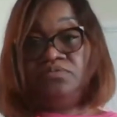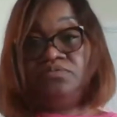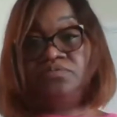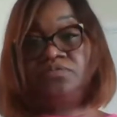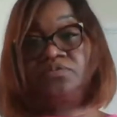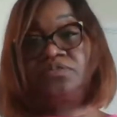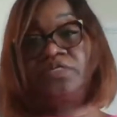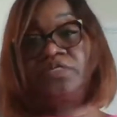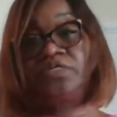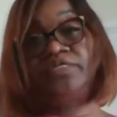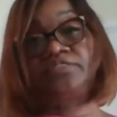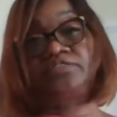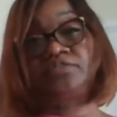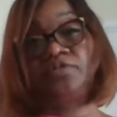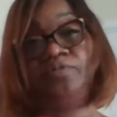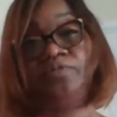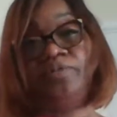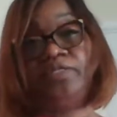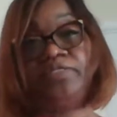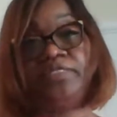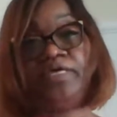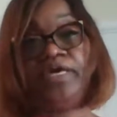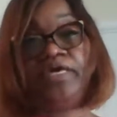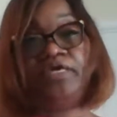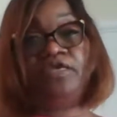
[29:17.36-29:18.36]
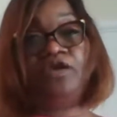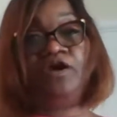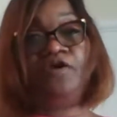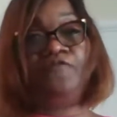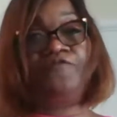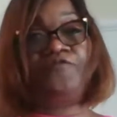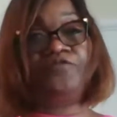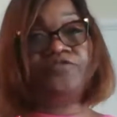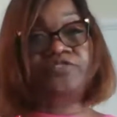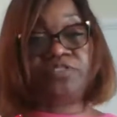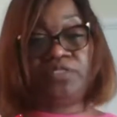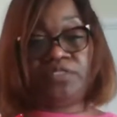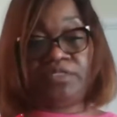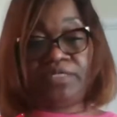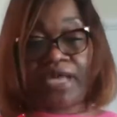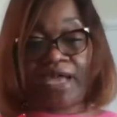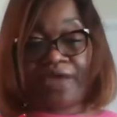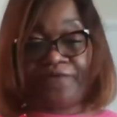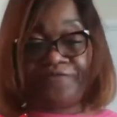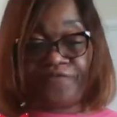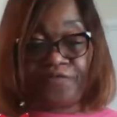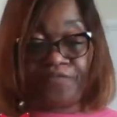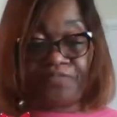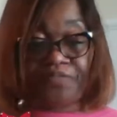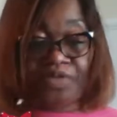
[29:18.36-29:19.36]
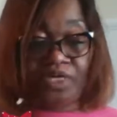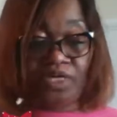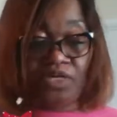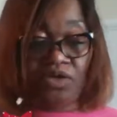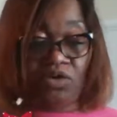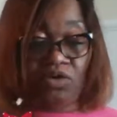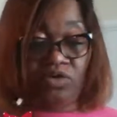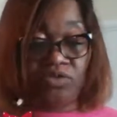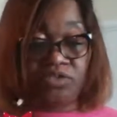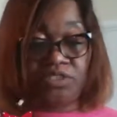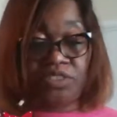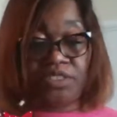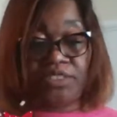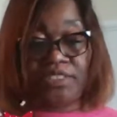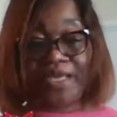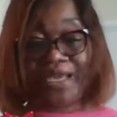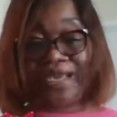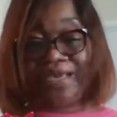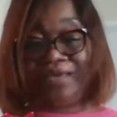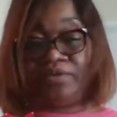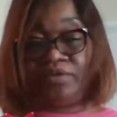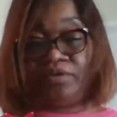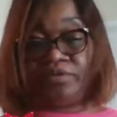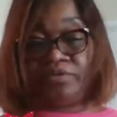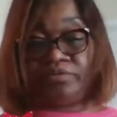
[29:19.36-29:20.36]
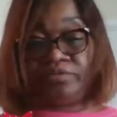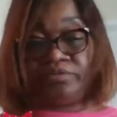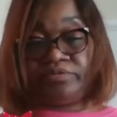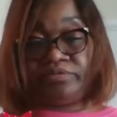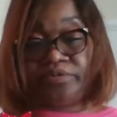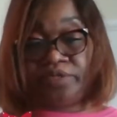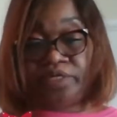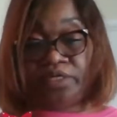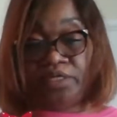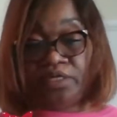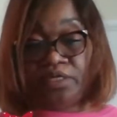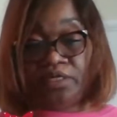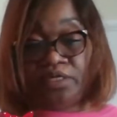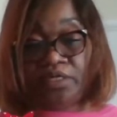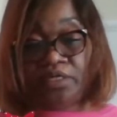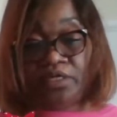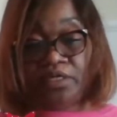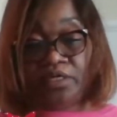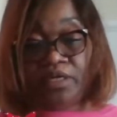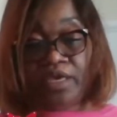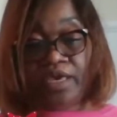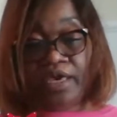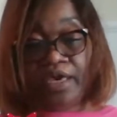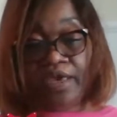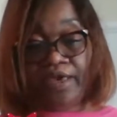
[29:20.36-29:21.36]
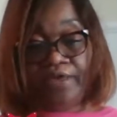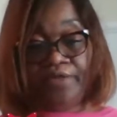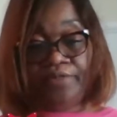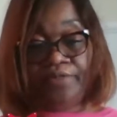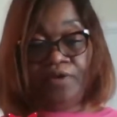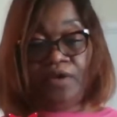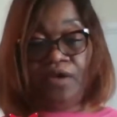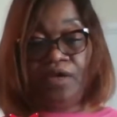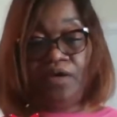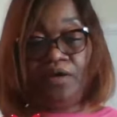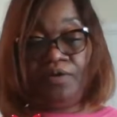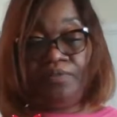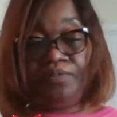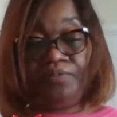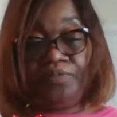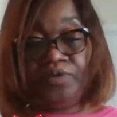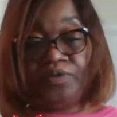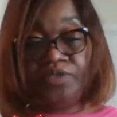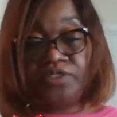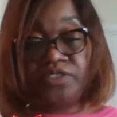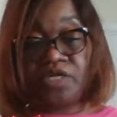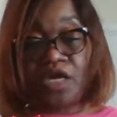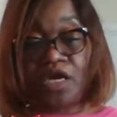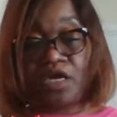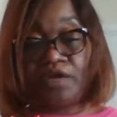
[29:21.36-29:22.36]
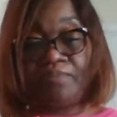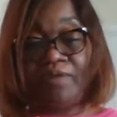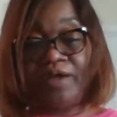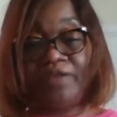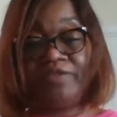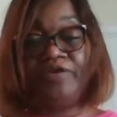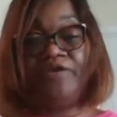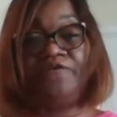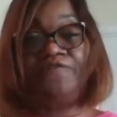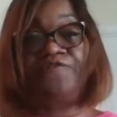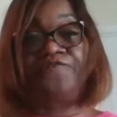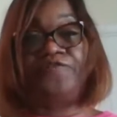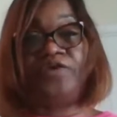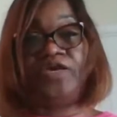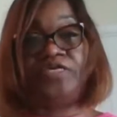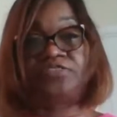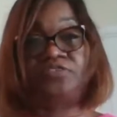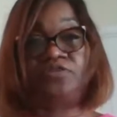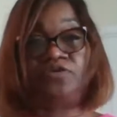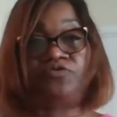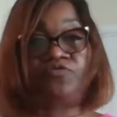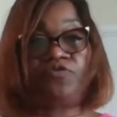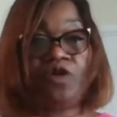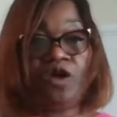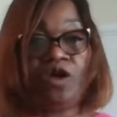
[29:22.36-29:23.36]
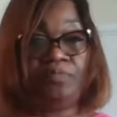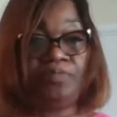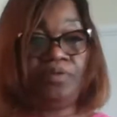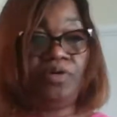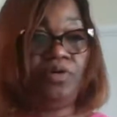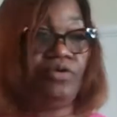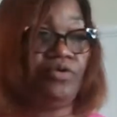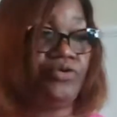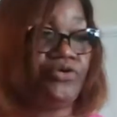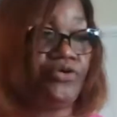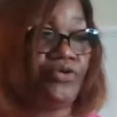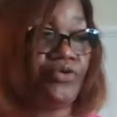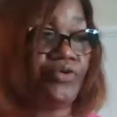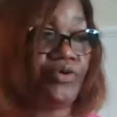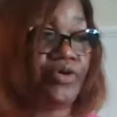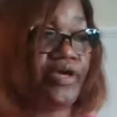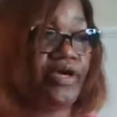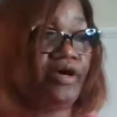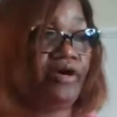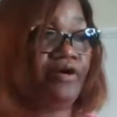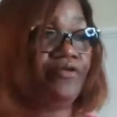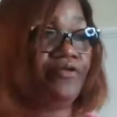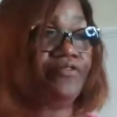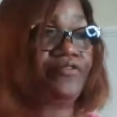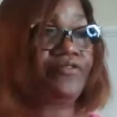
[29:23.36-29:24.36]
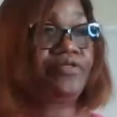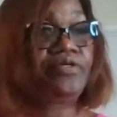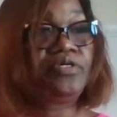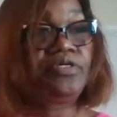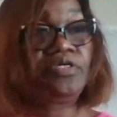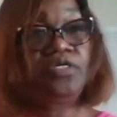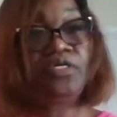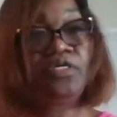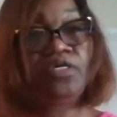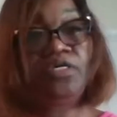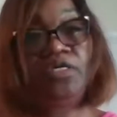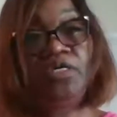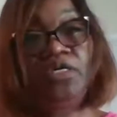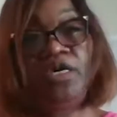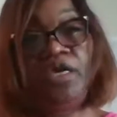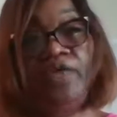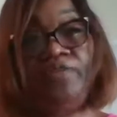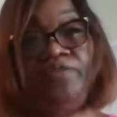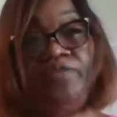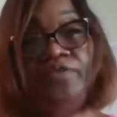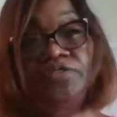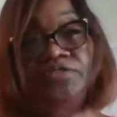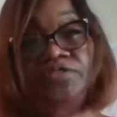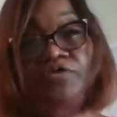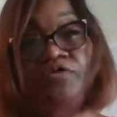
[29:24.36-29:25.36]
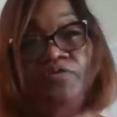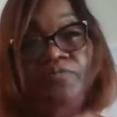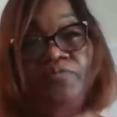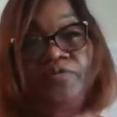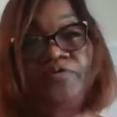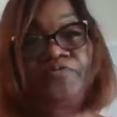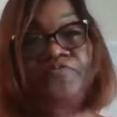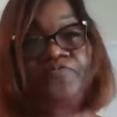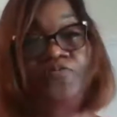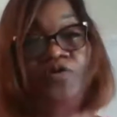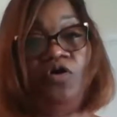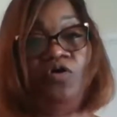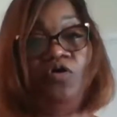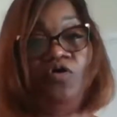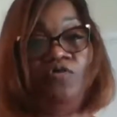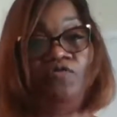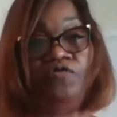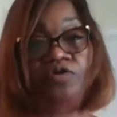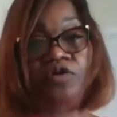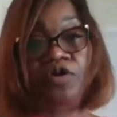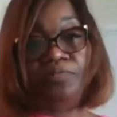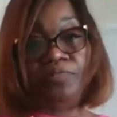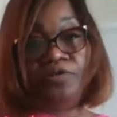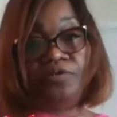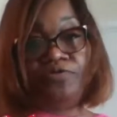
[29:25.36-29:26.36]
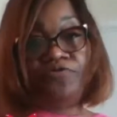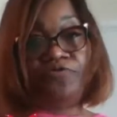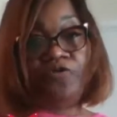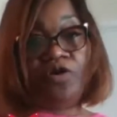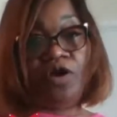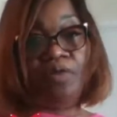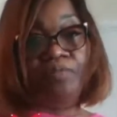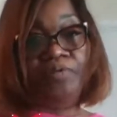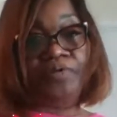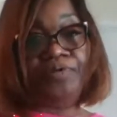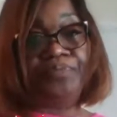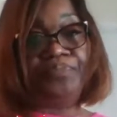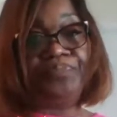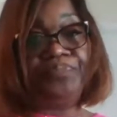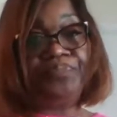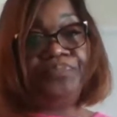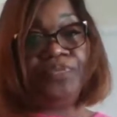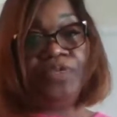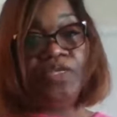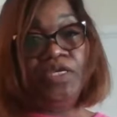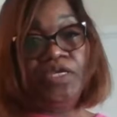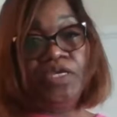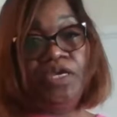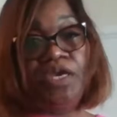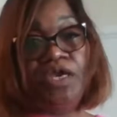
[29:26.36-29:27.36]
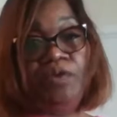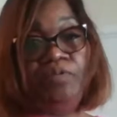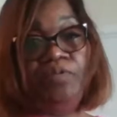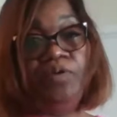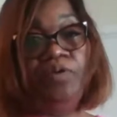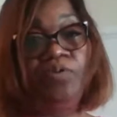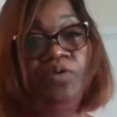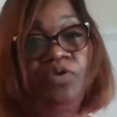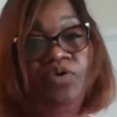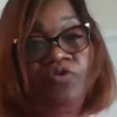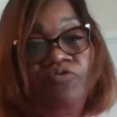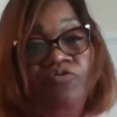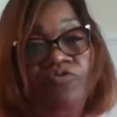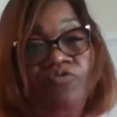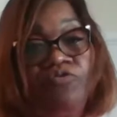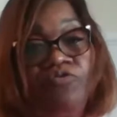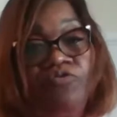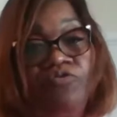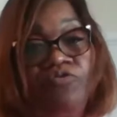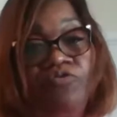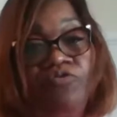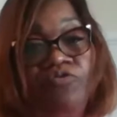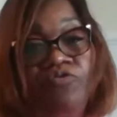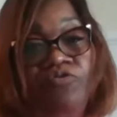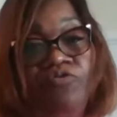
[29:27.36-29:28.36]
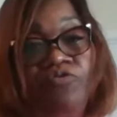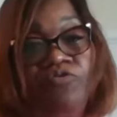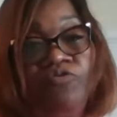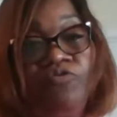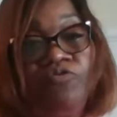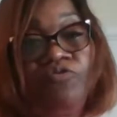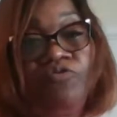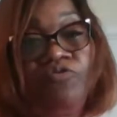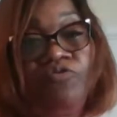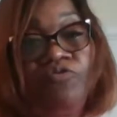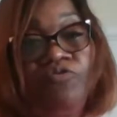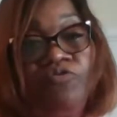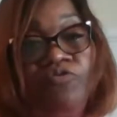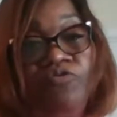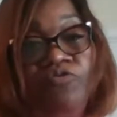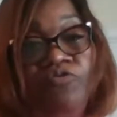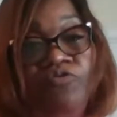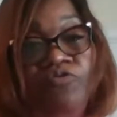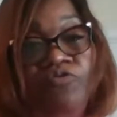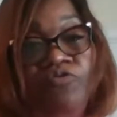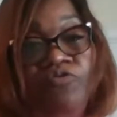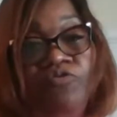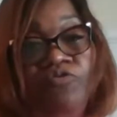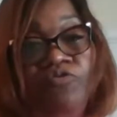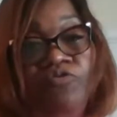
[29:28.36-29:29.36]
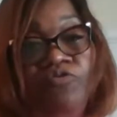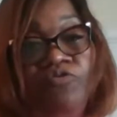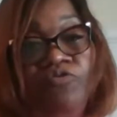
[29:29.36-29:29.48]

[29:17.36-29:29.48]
Okay, so we thank y'all for tonight, for being on tonight. And we're talking about the effects of trauma on your health. And this group is for overcoming trauma. And we want to reach the women and the men.